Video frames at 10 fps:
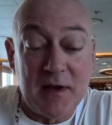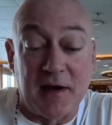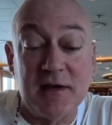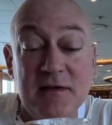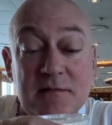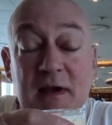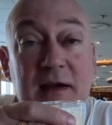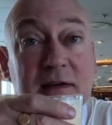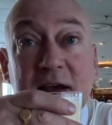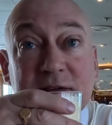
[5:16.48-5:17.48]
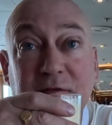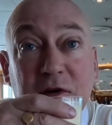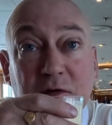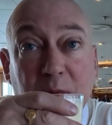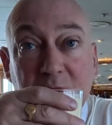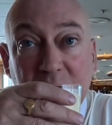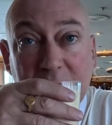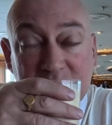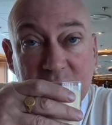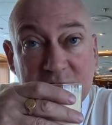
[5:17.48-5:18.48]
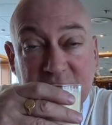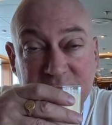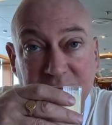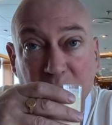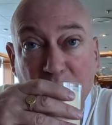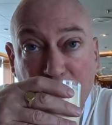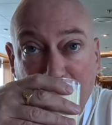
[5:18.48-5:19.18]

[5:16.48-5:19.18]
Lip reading: Yeah, you can taste the fruit. Absolutely taste the fruit.